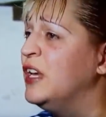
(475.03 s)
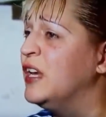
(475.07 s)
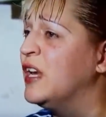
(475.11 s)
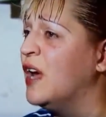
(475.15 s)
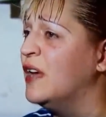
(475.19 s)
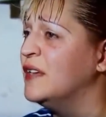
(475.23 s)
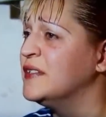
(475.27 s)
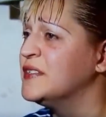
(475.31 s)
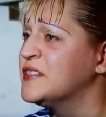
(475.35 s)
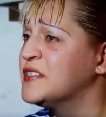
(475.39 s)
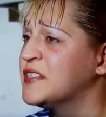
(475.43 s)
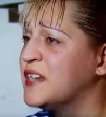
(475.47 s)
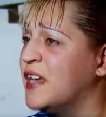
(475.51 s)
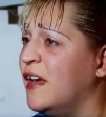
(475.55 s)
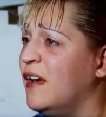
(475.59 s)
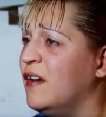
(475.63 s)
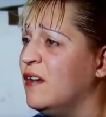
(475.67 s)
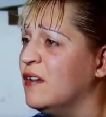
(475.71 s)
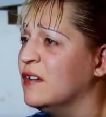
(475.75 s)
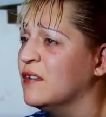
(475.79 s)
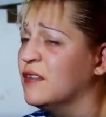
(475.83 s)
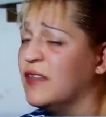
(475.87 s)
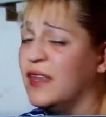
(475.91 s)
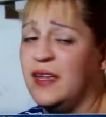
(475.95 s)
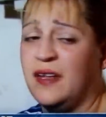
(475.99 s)
He got
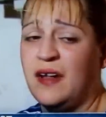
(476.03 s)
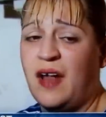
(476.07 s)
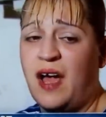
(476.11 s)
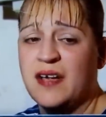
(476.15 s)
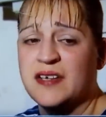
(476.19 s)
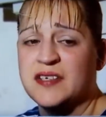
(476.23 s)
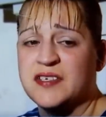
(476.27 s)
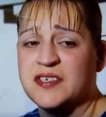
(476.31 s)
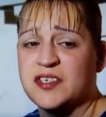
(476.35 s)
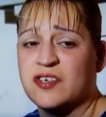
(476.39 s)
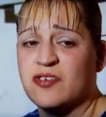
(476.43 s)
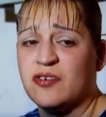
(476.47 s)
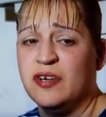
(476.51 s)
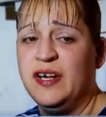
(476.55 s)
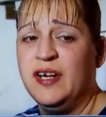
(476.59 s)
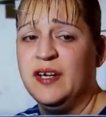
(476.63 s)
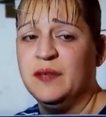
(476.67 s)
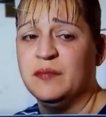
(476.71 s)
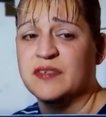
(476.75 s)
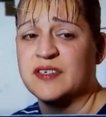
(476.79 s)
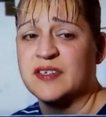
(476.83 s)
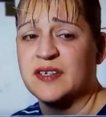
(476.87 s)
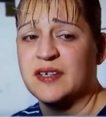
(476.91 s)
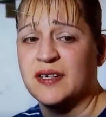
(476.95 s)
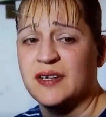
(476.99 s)
scared that I
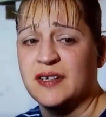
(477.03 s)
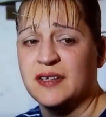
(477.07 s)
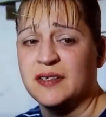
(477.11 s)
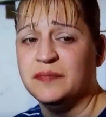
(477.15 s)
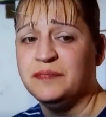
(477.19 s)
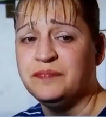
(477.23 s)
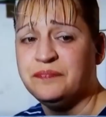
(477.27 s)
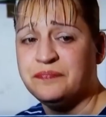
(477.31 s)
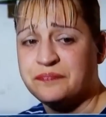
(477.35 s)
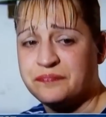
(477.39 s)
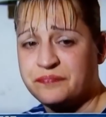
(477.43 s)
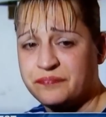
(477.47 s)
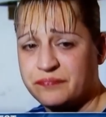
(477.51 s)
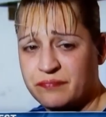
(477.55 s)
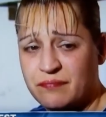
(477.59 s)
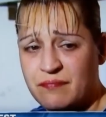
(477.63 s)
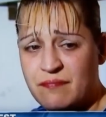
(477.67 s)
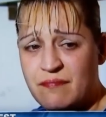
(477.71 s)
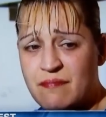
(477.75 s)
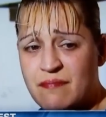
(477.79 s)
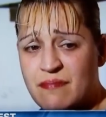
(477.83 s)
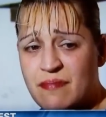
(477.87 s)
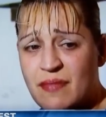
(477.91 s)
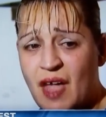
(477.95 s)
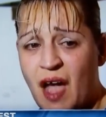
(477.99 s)
screamed, and
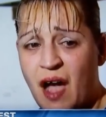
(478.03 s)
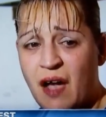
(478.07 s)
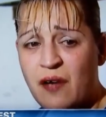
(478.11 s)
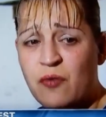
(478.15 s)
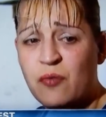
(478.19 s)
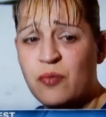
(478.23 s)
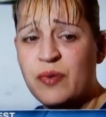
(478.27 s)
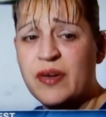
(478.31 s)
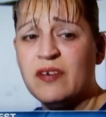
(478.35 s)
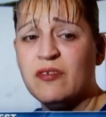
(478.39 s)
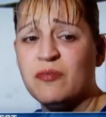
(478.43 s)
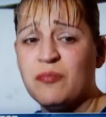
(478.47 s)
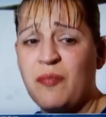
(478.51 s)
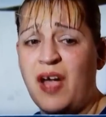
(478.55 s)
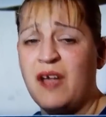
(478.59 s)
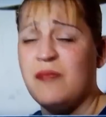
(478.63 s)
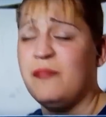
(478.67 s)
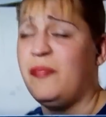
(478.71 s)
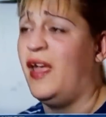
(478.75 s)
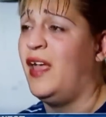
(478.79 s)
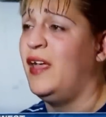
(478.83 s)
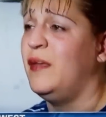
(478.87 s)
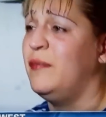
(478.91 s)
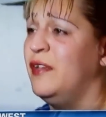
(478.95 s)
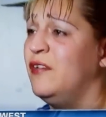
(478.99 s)
I wheeled my
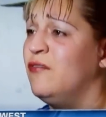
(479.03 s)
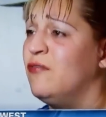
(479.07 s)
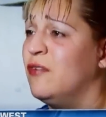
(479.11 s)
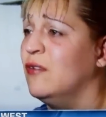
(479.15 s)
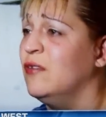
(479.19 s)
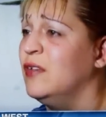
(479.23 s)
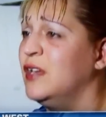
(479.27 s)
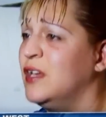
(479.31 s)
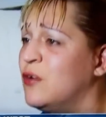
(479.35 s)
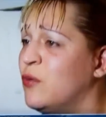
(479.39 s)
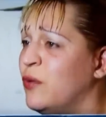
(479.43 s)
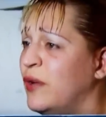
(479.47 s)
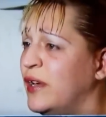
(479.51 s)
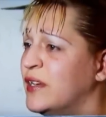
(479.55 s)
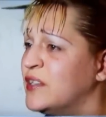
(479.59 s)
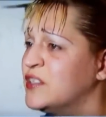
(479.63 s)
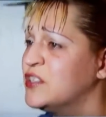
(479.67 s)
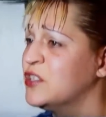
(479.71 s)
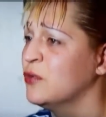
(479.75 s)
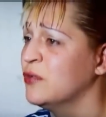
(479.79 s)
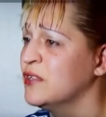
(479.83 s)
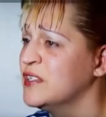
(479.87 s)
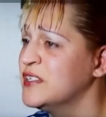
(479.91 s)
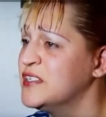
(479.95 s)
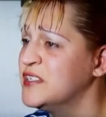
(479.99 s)
baby really quick
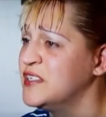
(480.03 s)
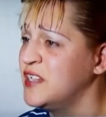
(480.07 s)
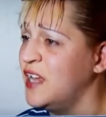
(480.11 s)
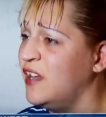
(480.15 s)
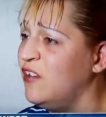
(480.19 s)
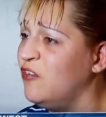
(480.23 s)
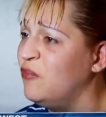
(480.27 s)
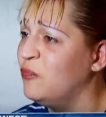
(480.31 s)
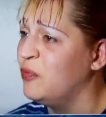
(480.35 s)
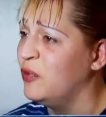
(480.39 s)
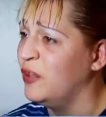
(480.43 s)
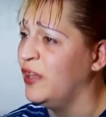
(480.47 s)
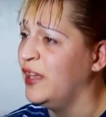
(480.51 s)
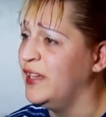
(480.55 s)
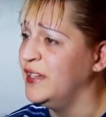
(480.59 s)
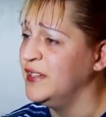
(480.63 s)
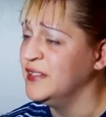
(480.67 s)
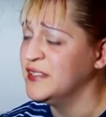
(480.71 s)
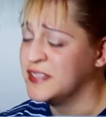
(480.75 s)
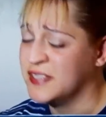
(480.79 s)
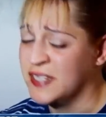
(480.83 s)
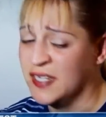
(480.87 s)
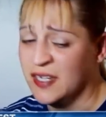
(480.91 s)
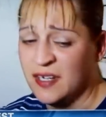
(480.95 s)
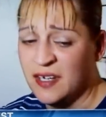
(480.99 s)
to a safe
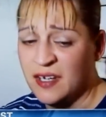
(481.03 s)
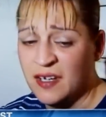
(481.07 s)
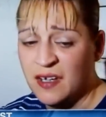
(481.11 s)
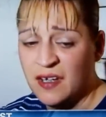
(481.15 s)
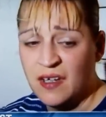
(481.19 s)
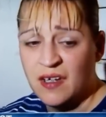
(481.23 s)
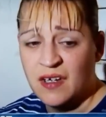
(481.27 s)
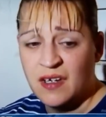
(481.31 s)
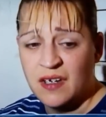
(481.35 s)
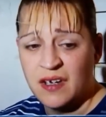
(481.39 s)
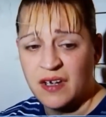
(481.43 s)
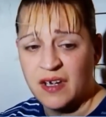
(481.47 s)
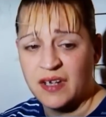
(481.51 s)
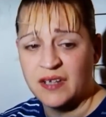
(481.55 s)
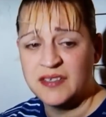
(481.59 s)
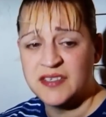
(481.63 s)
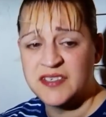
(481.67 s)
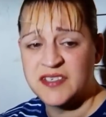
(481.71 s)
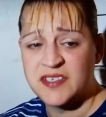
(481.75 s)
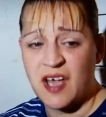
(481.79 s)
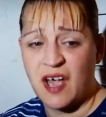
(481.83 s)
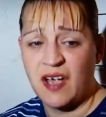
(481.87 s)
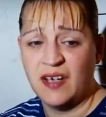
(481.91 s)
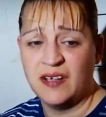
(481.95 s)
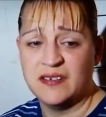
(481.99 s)
place
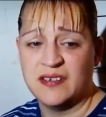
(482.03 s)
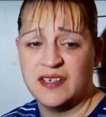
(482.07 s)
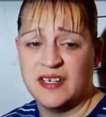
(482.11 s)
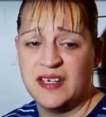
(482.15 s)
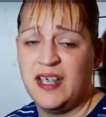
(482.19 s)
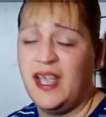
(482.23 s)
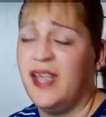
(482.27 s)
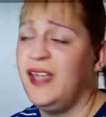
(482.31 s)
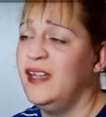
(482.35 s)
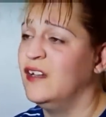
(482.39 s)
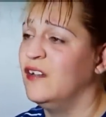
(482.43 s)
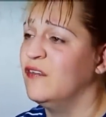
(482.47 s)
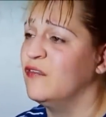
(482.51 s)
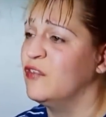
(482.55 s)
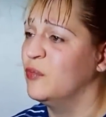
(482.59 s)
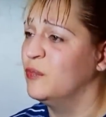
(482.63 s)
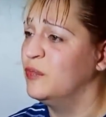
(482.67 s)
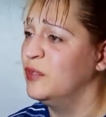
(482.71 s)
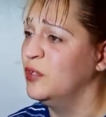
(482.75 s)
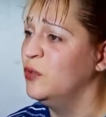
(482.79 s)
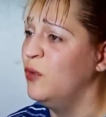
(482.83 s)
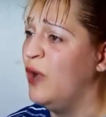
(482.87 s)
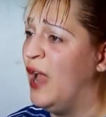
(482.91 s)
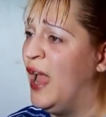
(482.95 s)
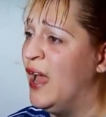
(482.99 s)
inside the gate of the
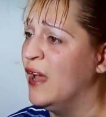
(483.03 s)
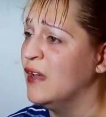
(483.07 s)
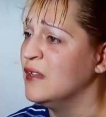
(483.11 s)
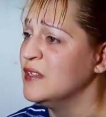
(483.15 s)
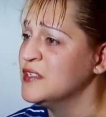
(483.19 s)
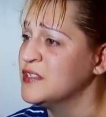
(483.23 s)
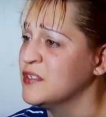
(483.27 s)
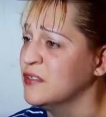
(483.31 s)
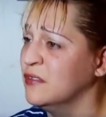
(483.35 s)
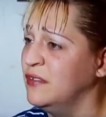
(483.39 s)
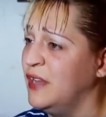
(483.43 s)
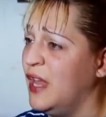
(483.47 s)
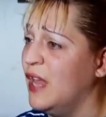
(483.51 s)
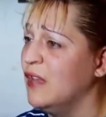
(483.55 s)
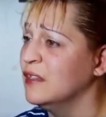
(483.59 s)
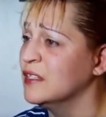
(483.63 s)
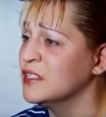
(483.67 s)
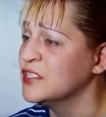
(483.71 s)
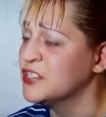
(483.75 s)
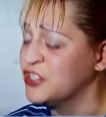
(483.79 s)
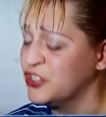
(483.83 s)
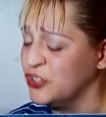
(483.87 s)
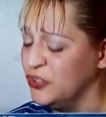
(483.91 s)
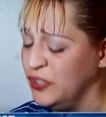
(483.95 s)
Blue House on Ella